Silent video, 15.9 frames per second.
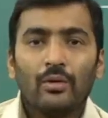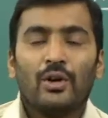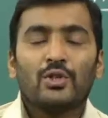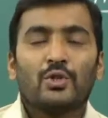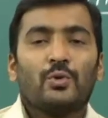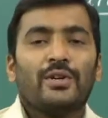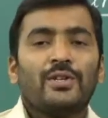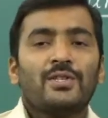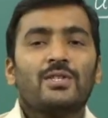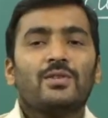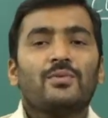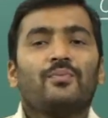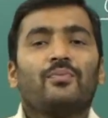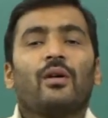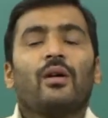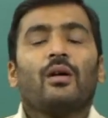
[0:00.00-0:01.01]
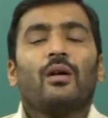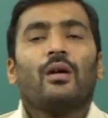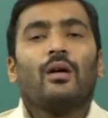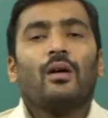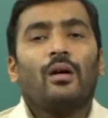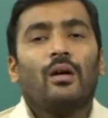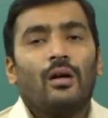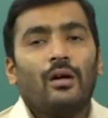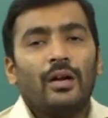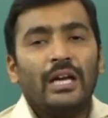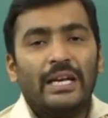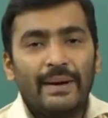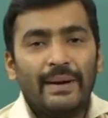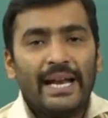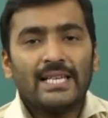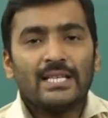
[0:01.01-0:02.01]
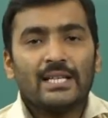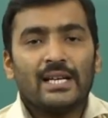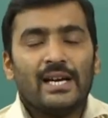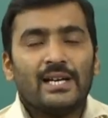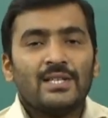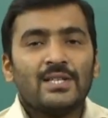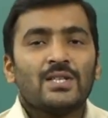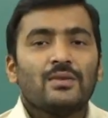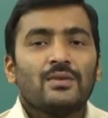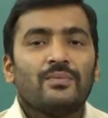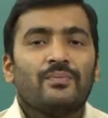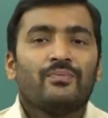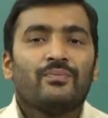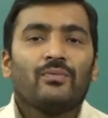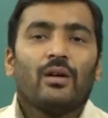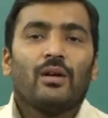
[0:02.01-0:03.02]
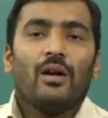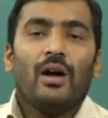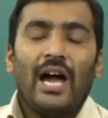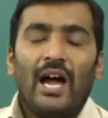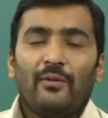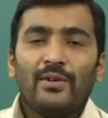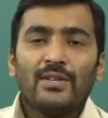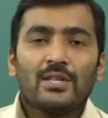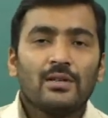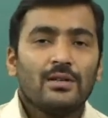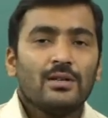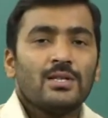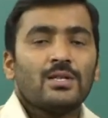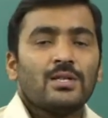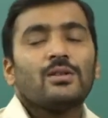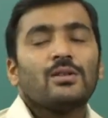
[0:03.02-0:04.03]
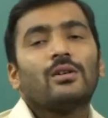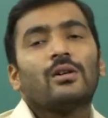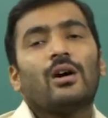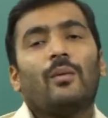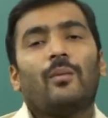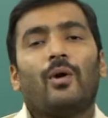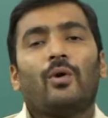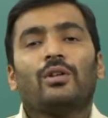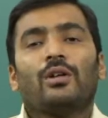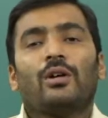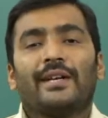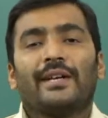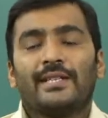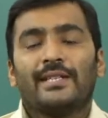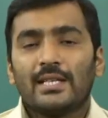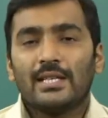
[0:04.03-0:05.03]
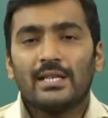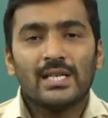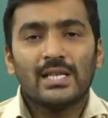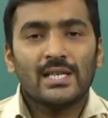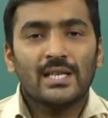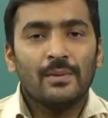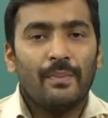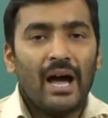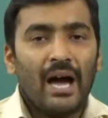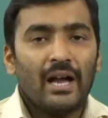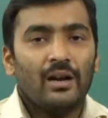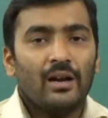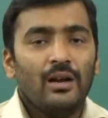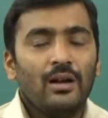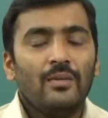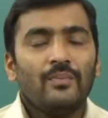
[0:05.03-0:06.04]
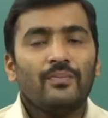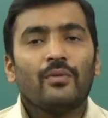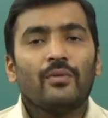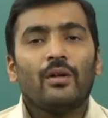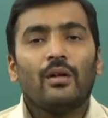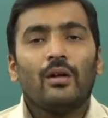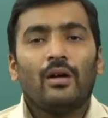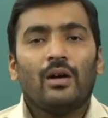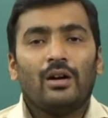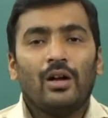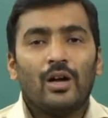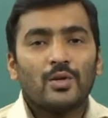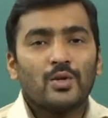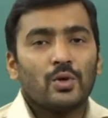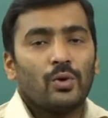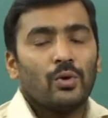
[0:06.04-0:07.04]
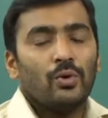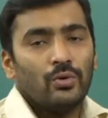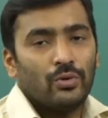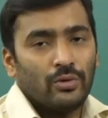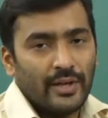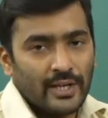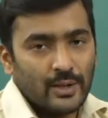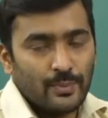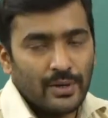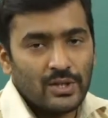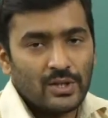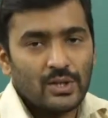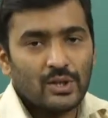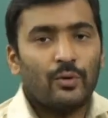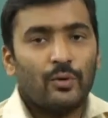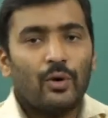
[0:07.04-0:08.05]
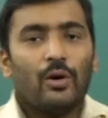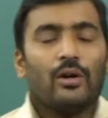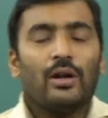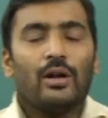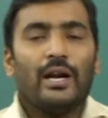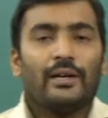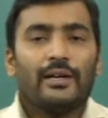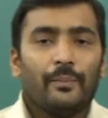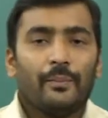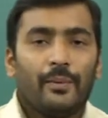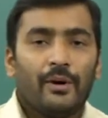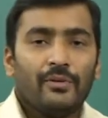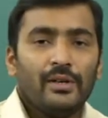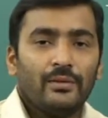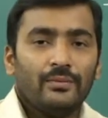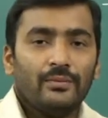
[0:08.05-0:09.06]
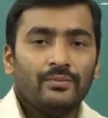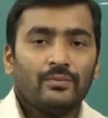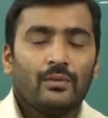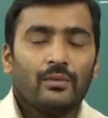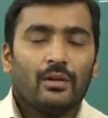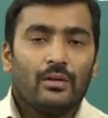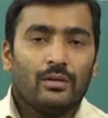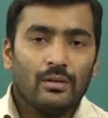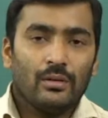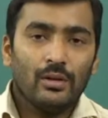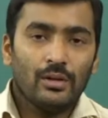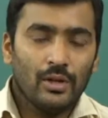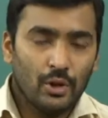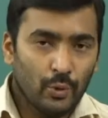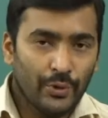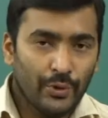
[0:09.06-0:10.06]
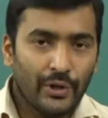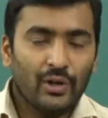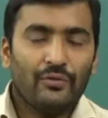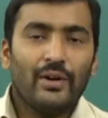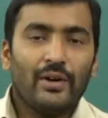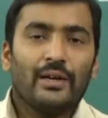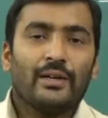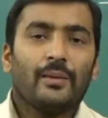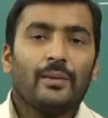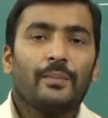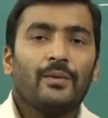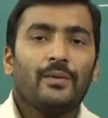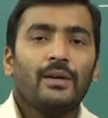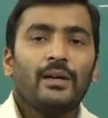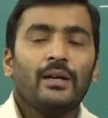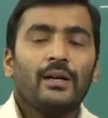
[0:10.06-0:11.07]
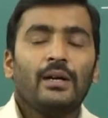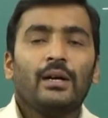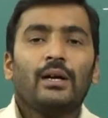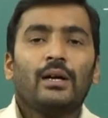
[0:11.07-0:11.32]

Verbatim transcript: Hello students, in my last class I have discussed about the resistors in parallel and also the expressions for electric power, the unit of electric power